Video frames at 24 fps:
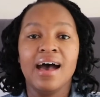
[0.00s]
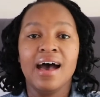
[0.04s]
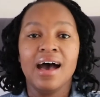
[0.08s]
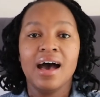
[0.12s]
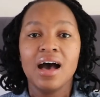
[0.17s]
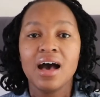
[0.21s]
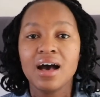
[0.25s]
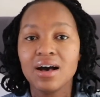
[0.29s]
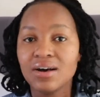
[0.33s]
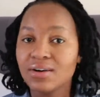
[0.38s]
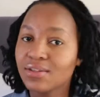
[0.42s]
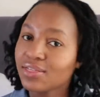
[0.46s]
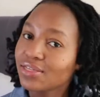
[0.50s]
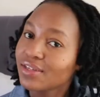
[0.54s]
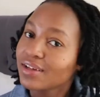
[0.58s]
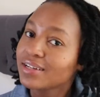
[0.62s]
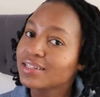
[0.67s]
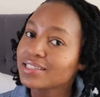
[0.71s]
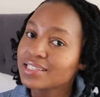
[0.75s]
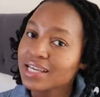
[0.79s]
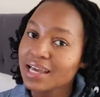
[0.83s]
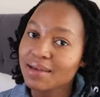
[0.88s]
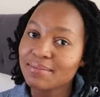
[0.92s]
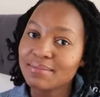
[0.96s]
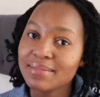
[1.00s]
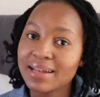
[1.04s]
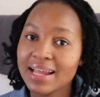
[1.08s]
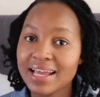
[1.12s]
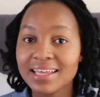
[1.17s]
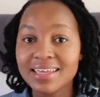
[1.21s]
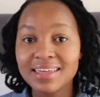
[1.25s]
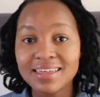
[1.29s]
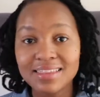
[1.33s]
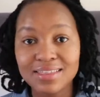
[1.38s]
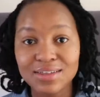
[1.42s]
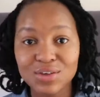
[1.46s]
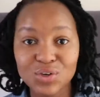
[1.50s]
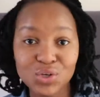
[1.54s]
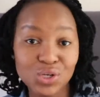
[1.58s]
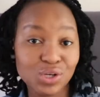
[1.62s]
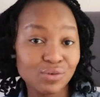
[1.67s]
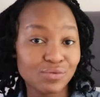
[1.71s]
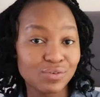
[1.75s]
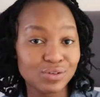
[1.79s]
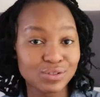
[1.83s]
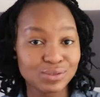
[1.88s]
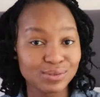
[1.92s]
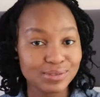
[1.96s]
How, third time lucky, the
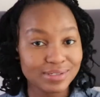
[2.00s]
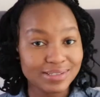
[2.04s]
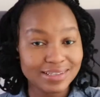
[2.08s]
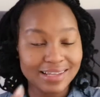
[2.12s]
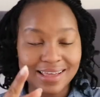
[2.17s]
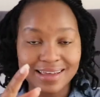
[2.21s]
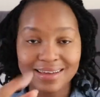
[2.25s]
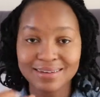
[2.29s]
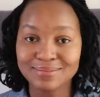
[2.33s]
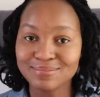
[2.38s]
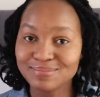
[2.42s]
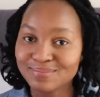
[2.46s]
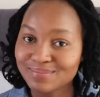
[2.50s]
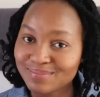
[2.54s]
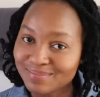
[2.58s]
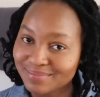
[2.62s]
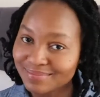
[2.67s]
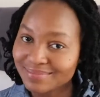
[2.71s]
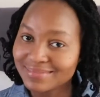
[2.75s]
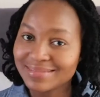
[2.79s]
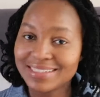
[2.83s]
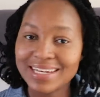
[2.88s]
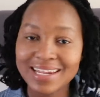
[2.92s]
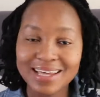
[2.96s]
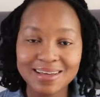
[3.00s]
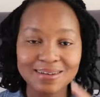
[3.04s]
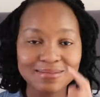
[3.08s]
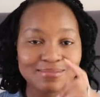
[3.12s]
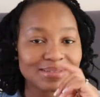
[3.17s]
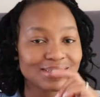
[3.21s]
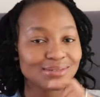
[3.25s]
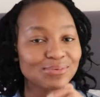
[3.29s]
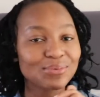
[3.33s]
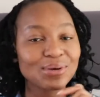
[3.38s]
universe was like, Lebs,